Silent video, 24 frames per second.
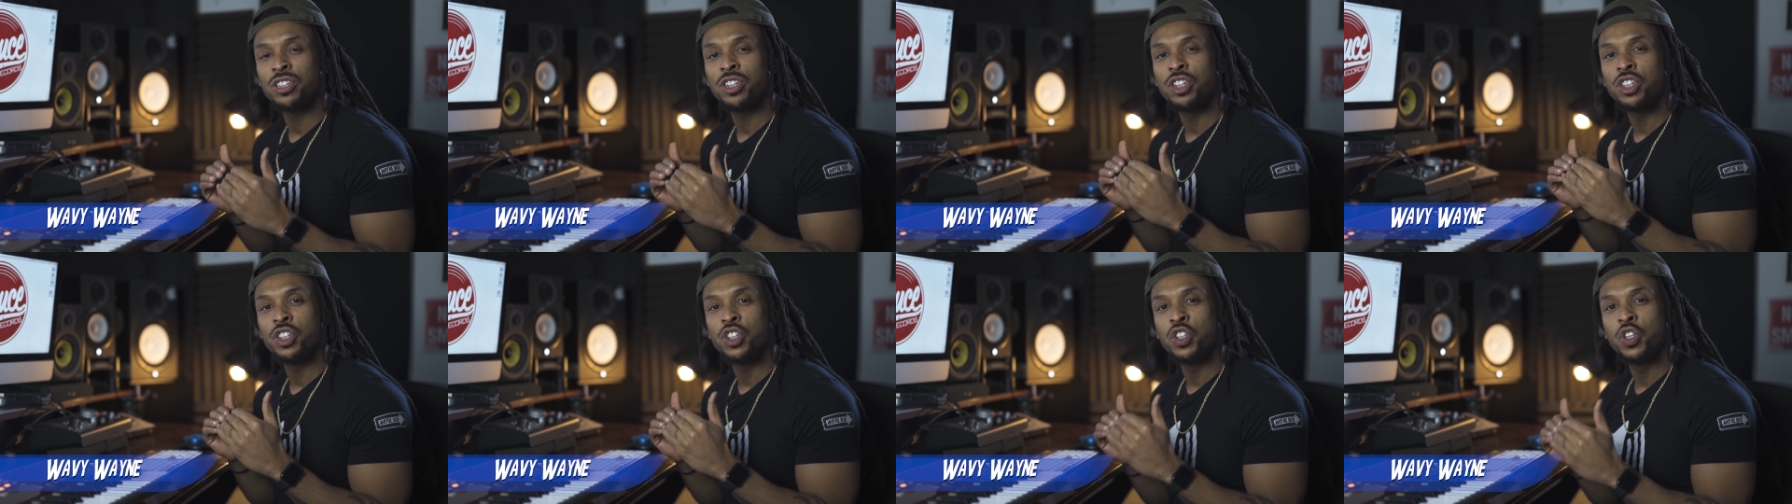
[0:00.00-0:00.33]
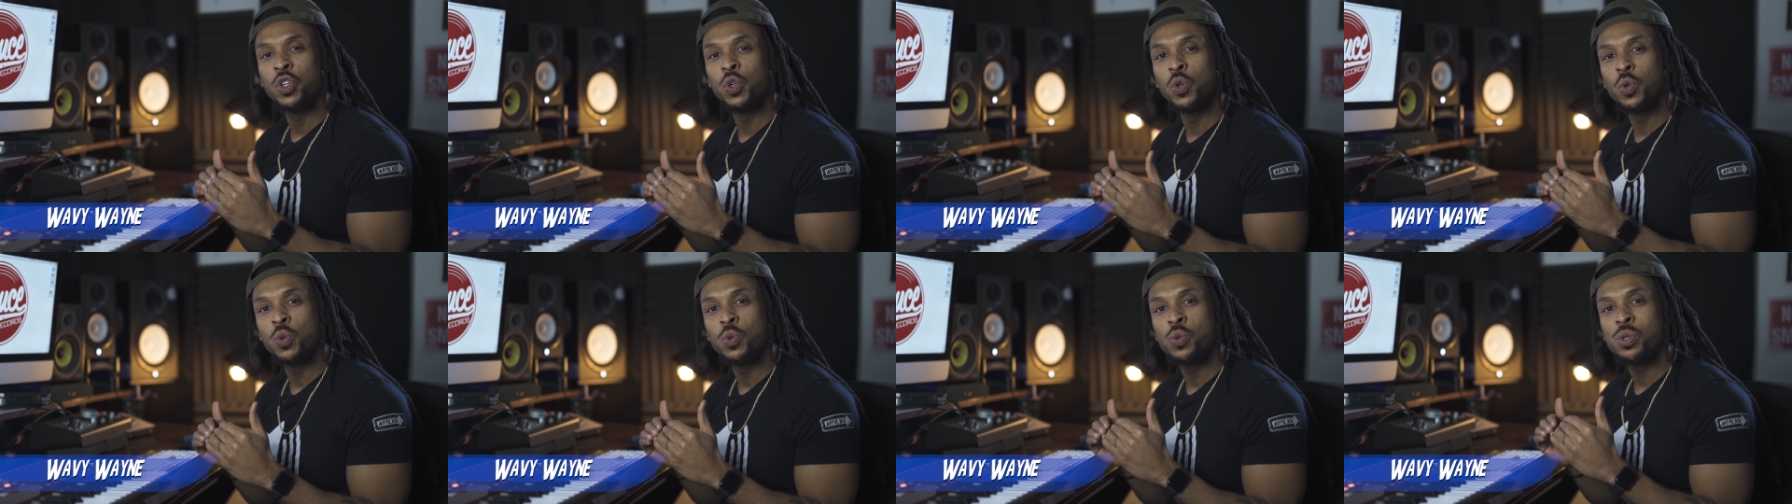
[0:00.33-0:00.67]
to
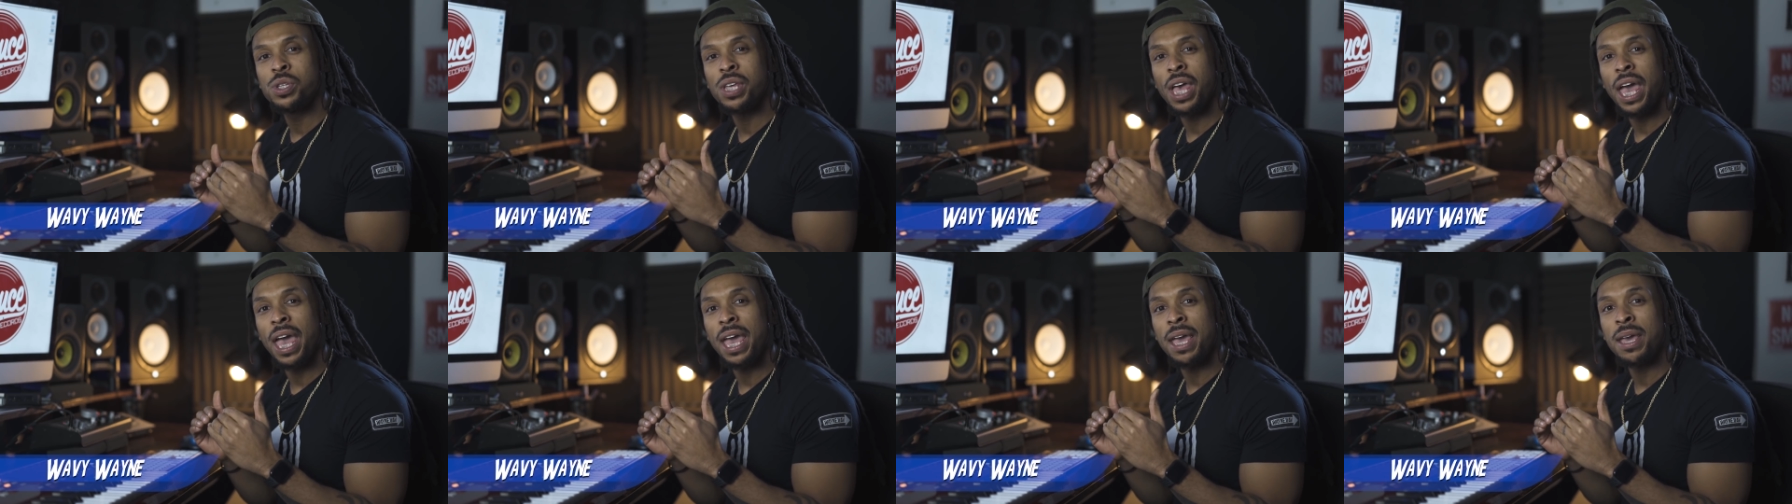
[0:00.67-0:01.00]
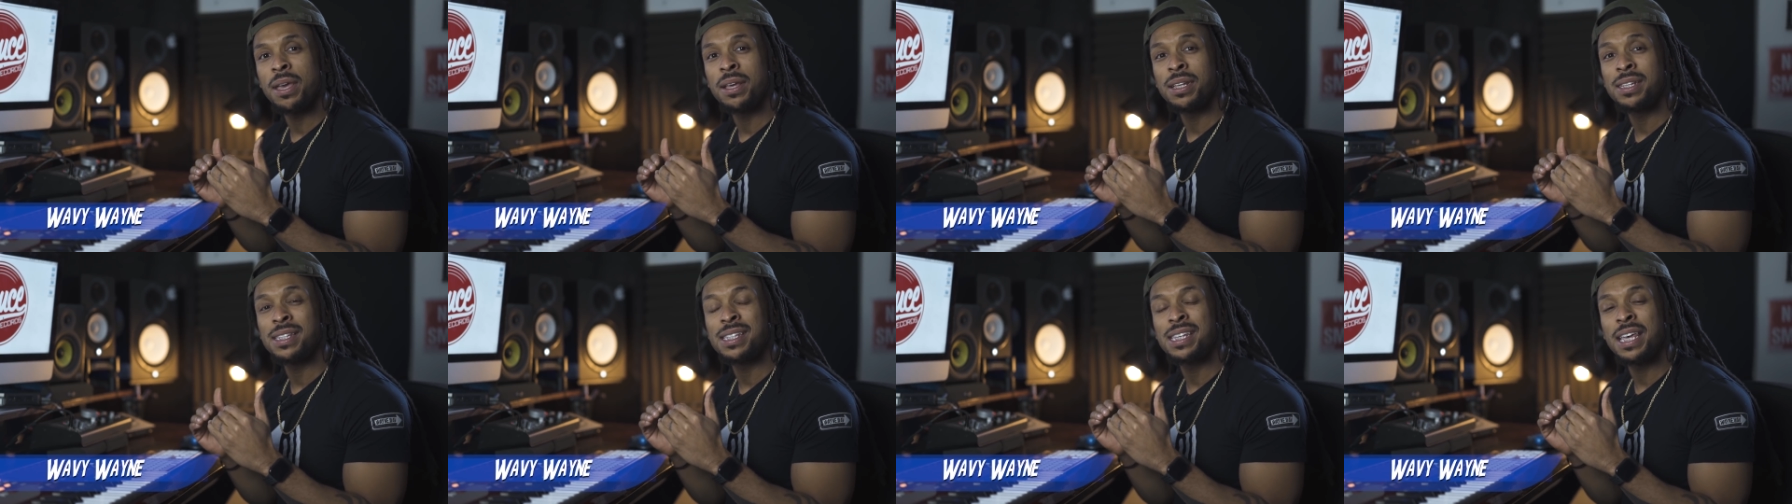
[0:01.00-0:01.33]
use
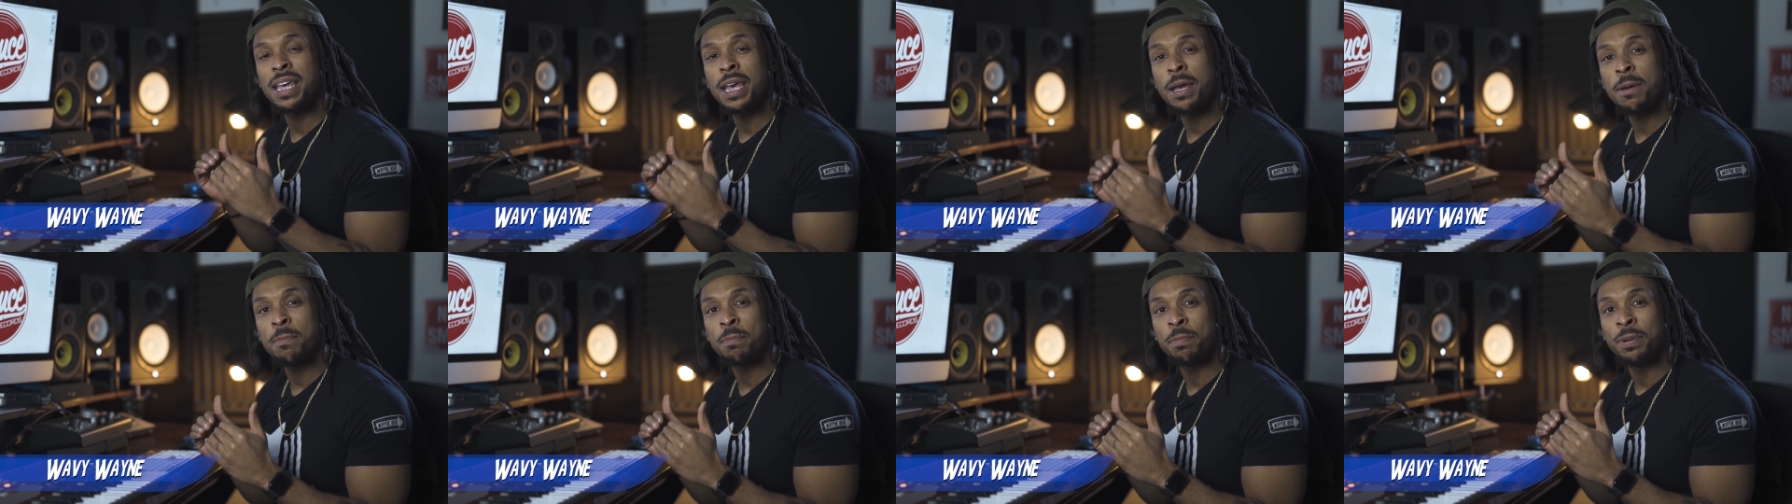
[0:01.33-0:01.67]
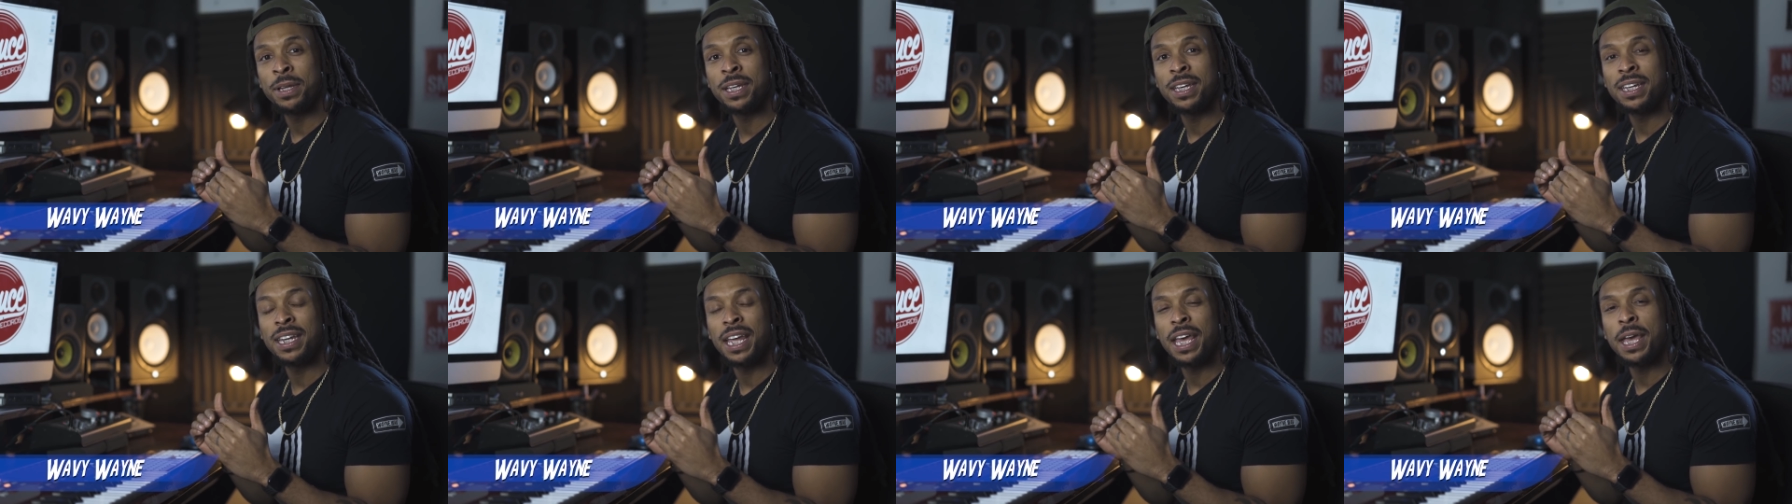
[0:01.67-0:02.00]
a
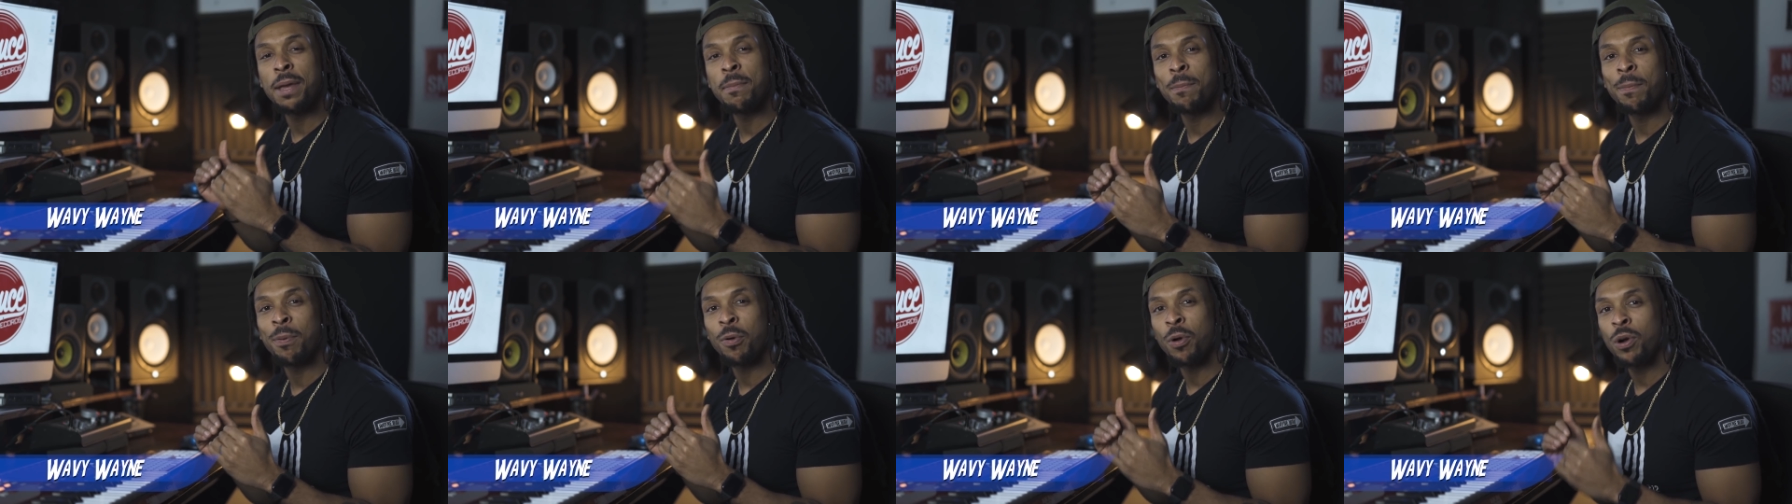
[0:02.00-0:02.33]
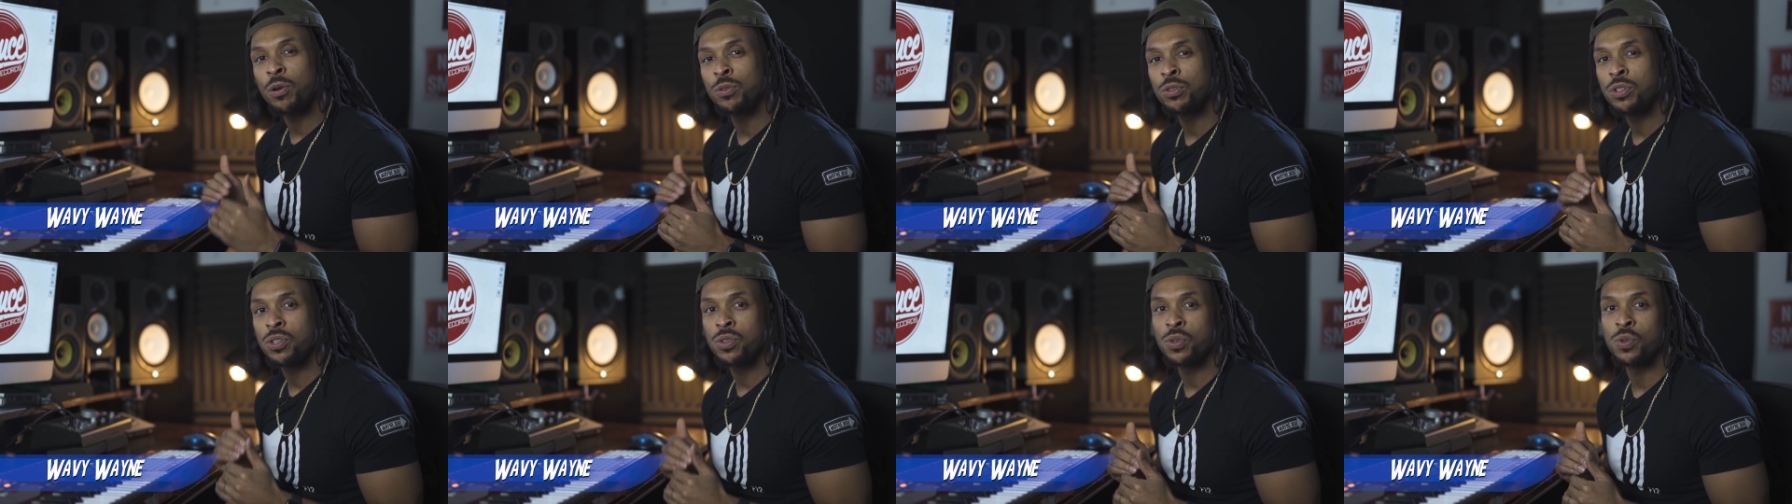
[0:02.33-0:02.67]
template in
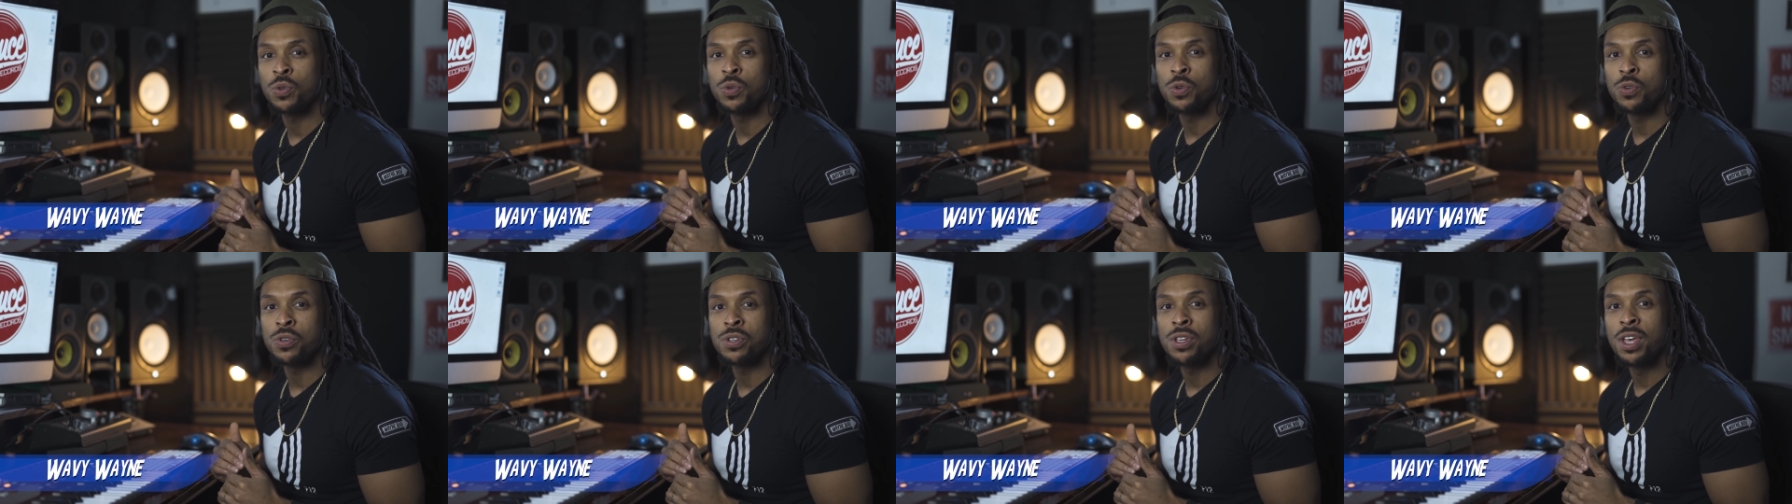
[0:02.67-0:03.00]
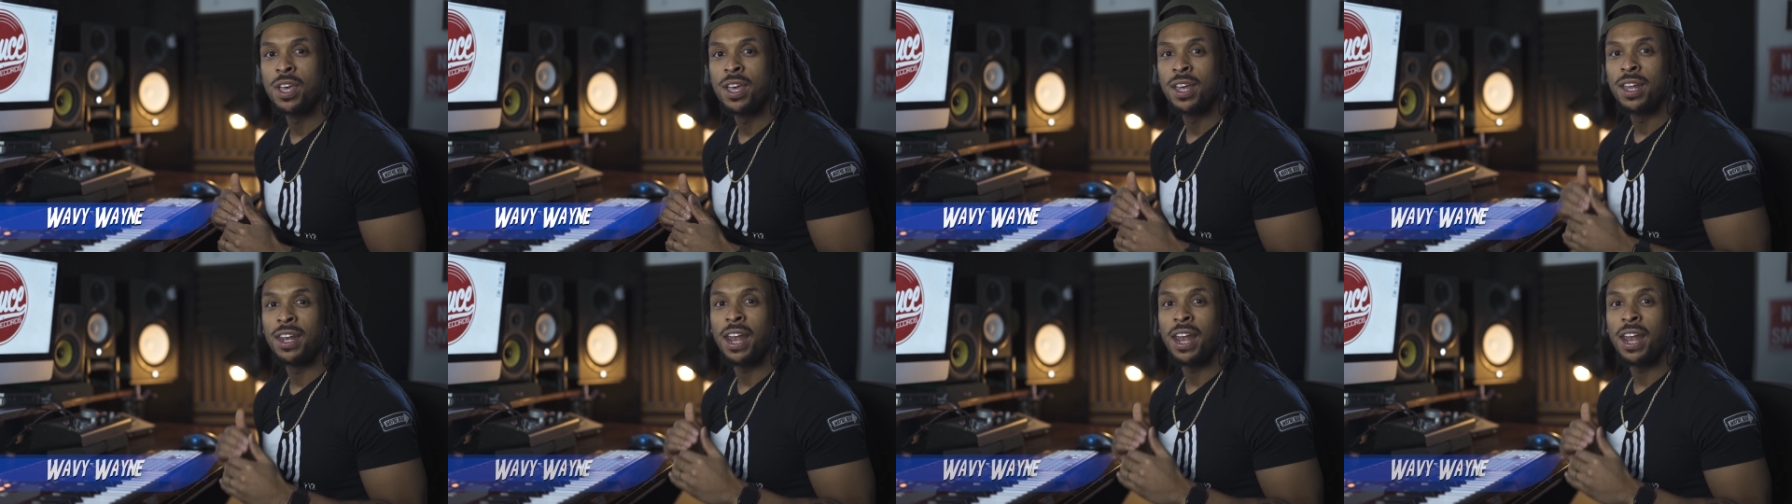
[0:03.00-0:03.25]
Pro Tools.